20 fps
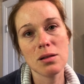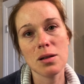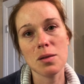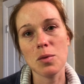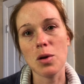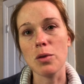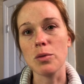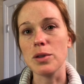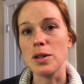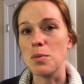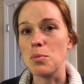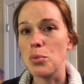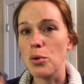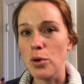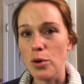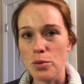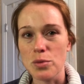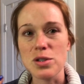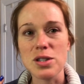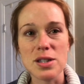I'm not really
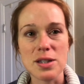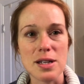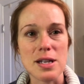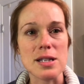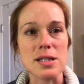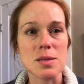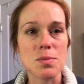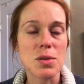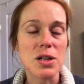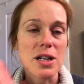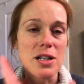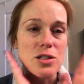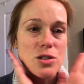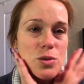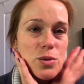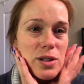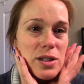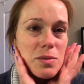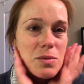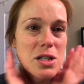prone to things, but I
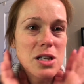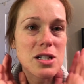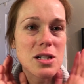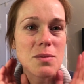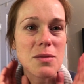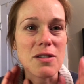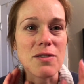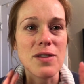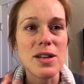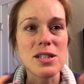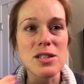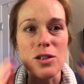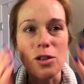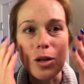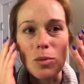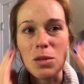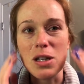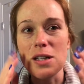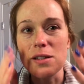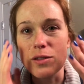do end up touching my face a
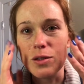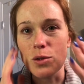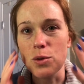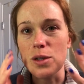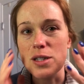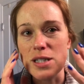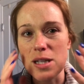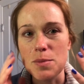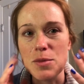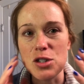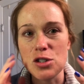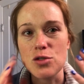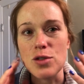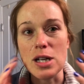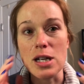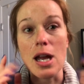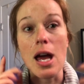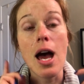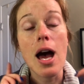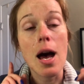lot because, you know, I
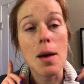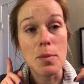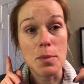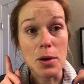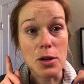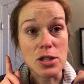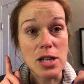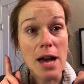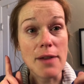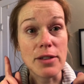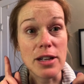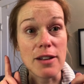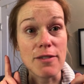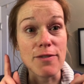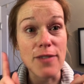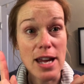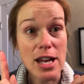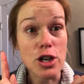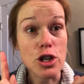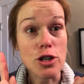demonstrate, but I have an
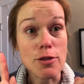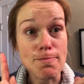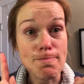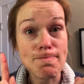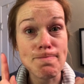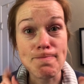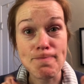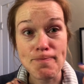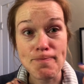invader.